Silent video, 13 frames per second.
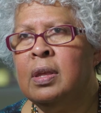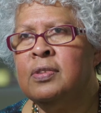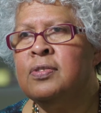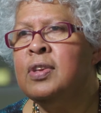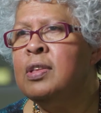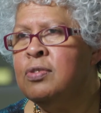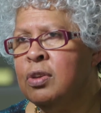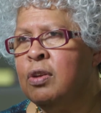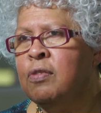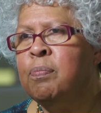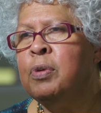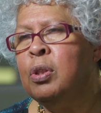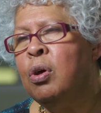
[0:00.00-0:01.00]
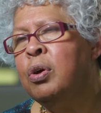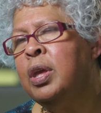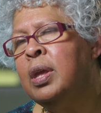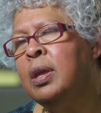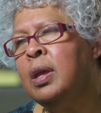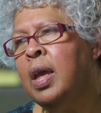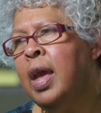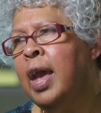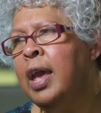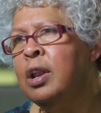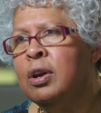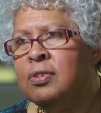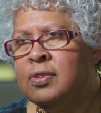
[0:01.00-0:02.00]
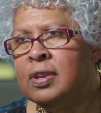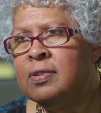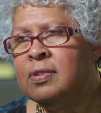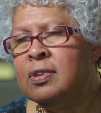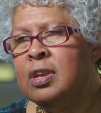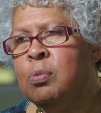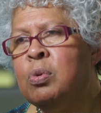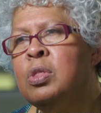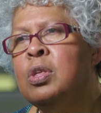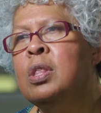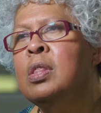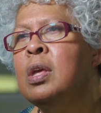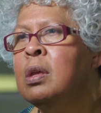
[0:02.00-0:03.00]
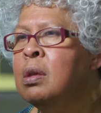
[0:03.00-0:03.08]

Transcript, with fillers: a sense of belonging and identity within their